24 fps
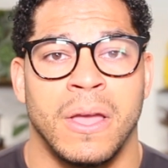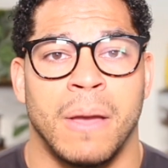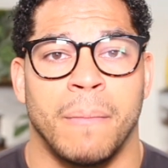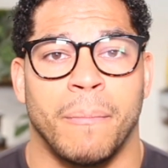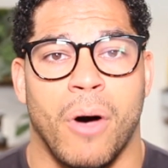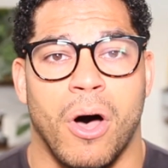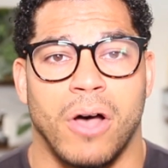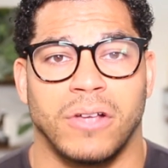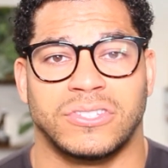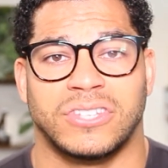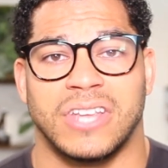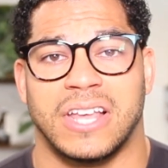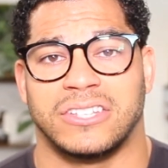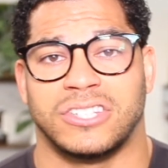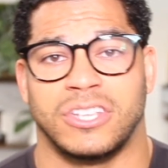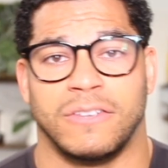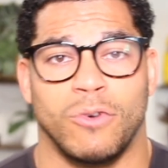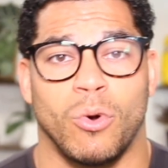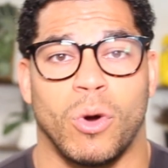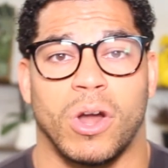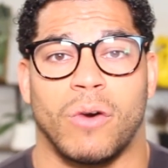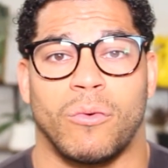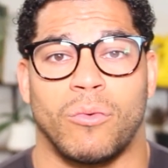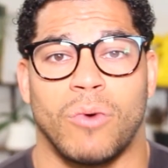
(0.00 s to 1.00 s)
Paul says if
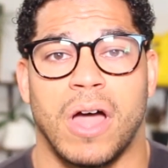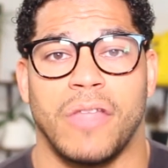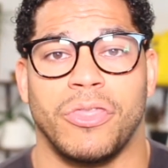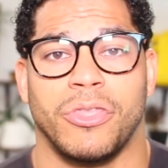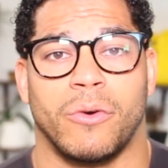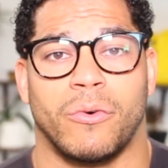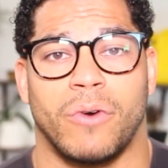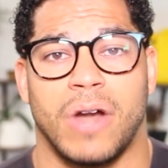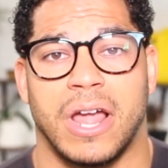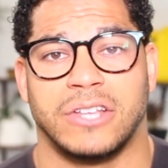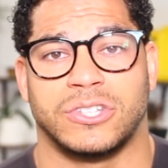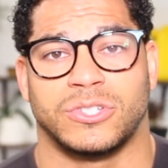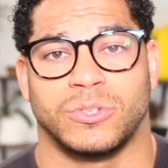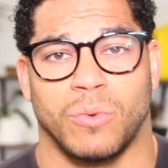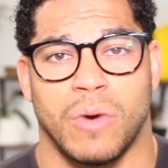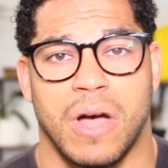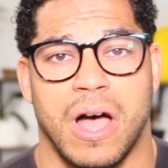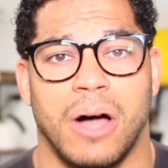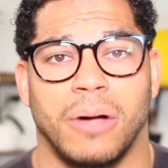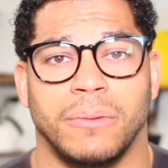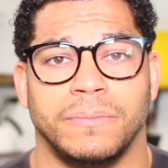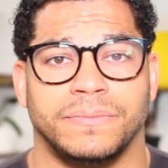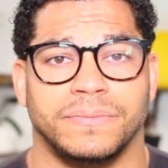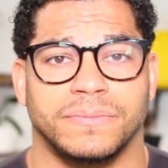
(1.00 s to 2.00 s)
you want to run the race
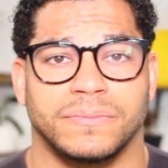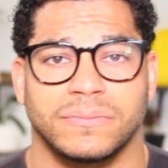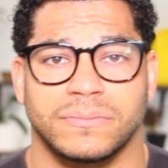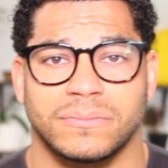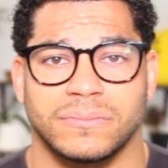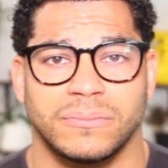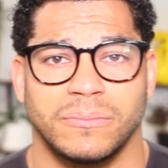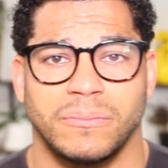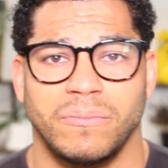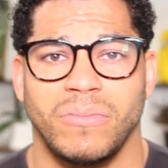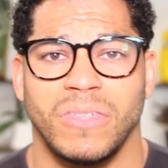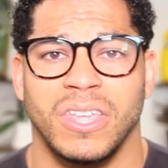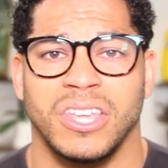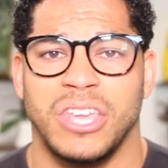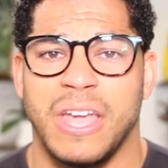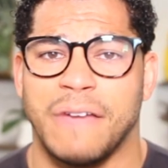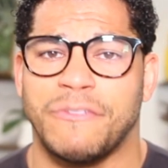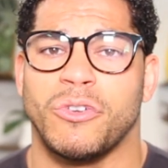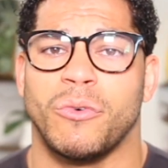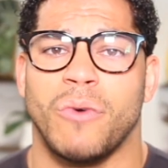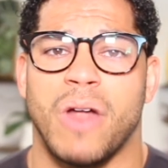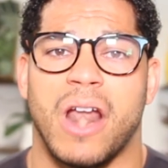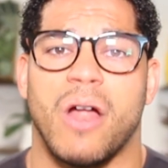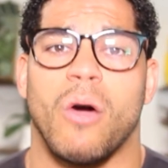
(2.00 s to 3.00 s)
well, you
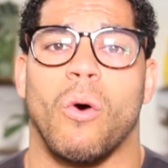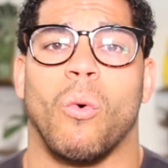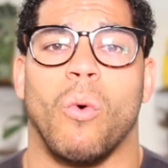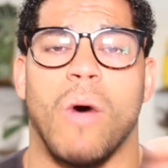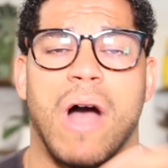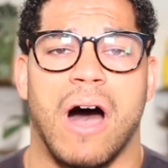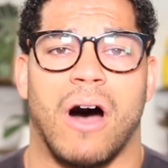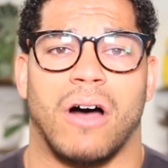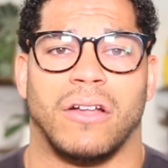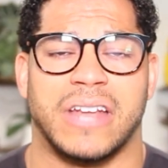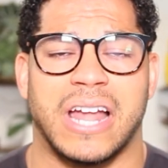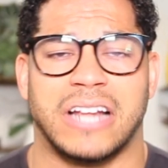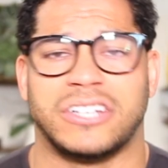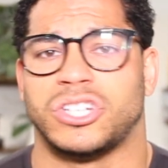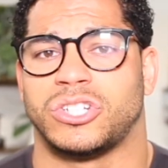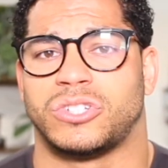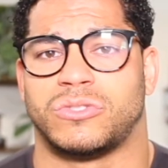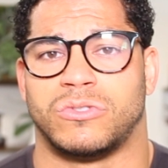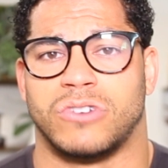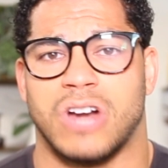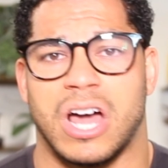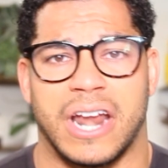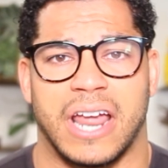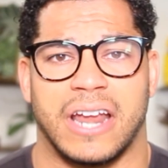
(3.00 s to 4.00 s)
have to run it well, not just
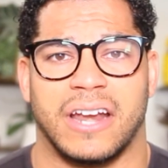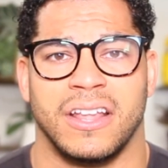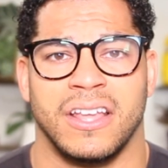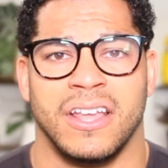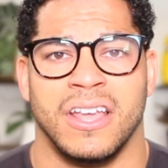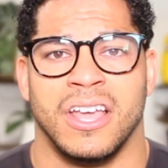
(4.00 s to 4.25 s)
run it.